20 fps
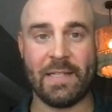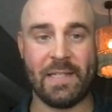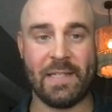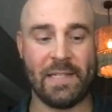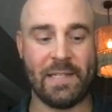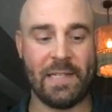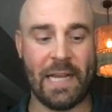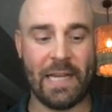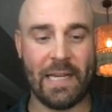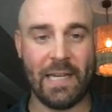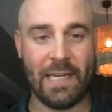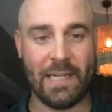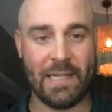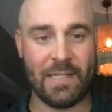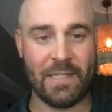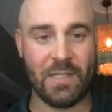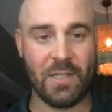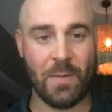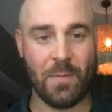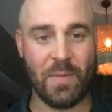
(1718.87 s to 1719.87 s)

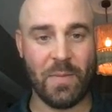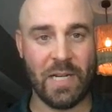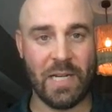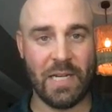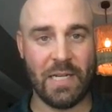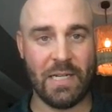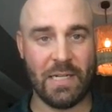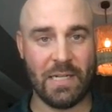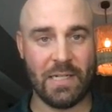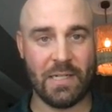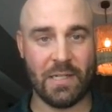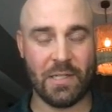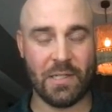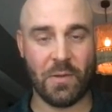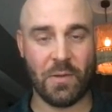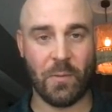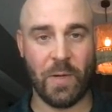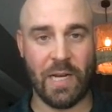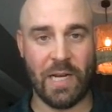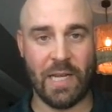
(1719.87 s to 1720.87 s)
second somebody
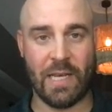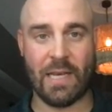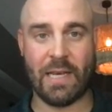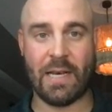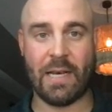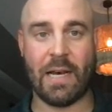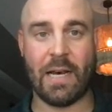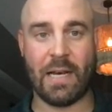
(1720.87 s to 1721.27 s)
does a reading